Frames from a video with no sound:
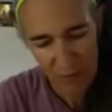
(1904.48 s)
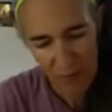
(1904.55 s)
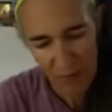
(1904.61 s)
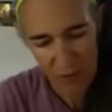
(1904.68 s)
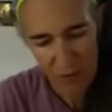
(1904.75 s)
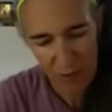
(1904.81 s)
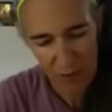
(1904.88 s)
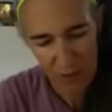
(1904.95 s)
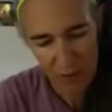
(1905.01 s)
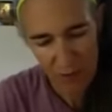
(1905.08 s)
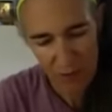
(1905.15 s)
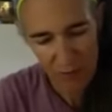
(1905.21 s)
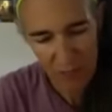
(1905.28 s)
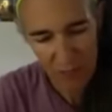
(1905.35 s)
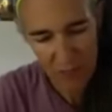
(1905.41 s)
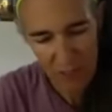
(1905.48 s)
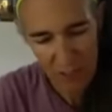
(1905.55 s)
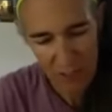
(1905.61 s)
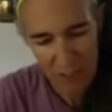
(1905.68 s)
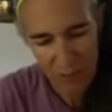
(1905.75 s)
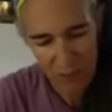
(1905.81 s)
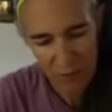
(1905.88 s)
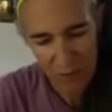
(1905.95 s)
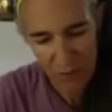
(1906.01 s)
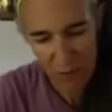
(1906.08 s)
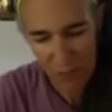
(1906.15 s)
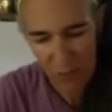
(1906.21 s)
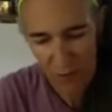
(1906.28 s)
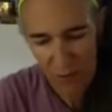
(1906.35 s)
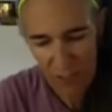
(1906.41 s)
really on page
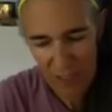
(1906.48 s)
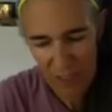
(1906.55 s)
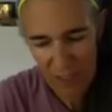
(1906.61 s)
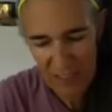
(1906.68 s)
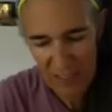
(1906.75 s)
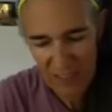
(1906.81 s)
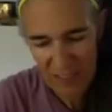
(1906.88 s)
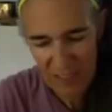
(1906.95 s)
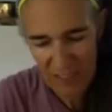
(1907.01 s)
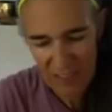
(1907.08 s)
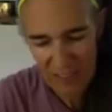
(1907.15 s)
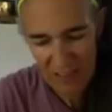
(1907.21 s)
248.